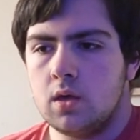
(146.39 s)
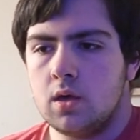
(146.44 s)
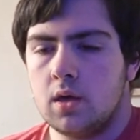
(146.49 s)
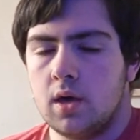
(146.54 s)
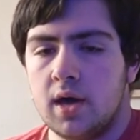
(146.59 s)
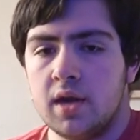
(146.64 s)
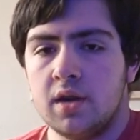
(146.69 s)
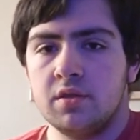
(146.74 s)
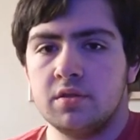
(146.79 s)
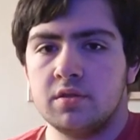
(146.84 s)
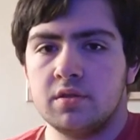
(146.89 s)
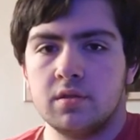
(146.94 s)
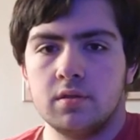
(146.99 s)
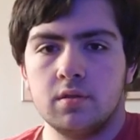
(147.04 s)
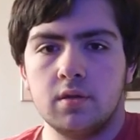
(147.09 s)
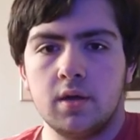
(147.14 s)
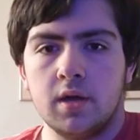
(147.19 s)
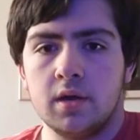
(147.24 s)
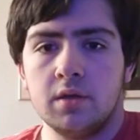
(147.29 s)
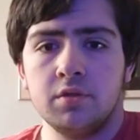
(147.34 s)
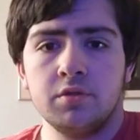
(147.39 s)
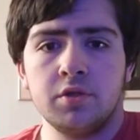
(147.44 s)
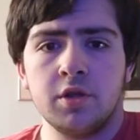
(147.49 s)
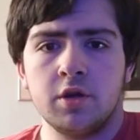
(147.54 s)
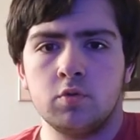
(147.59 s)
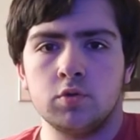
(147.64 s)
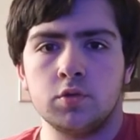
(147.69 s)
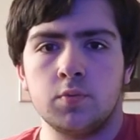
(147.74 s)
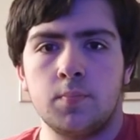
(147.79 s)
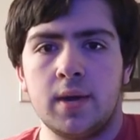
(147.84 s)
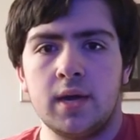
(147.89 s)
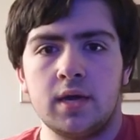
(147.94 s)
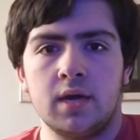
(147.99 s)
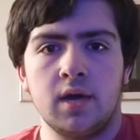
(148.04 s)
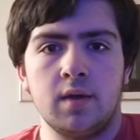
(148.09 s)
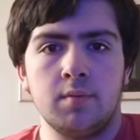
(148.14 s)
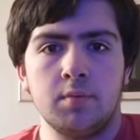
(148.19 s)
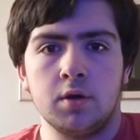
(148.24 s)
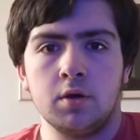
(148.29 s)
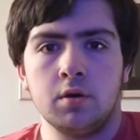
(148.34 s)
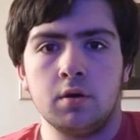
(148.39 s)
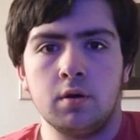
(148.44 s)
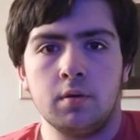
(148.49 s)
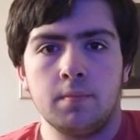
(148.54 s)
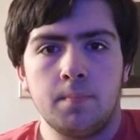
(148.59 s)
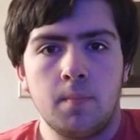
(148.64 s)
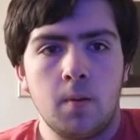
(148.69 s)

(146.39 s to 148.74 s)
I didn't think it was a bad game at all.